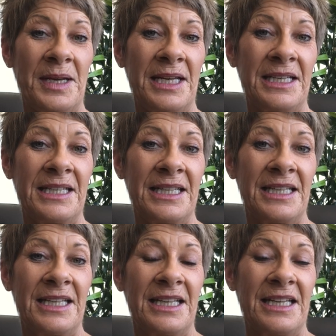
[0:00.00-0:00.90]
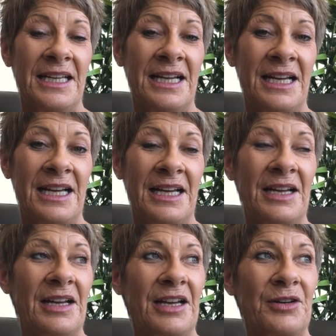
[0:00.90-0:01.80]
been
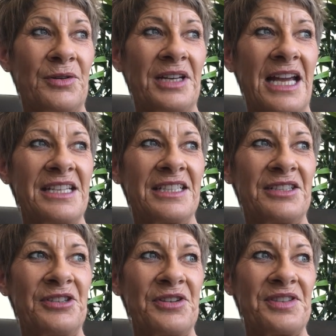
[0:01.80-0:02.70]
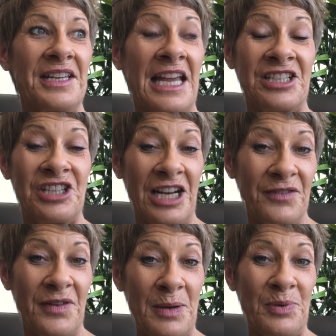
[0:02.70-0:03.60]
uh, created using
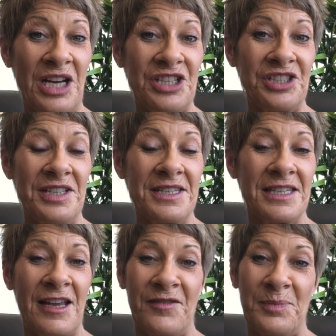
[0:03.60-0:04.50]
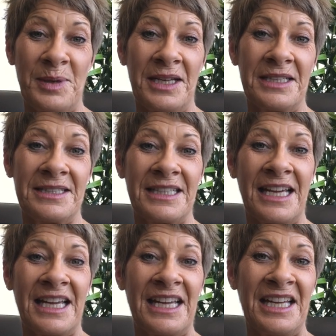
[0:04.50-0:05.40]
angelic vibrations. They've been
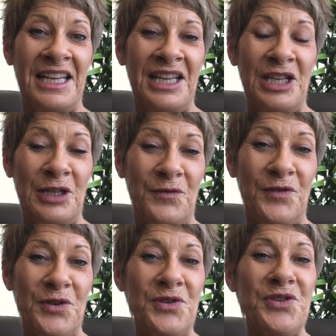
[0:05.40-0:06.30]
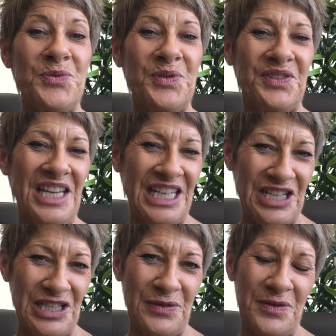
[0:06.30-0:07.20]
uh, infused with
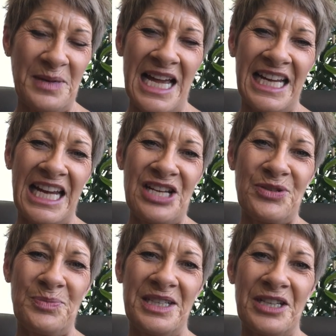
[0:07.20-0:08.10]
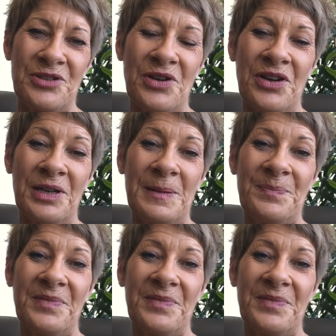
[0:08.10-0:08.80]
energy from Archangel Metatron.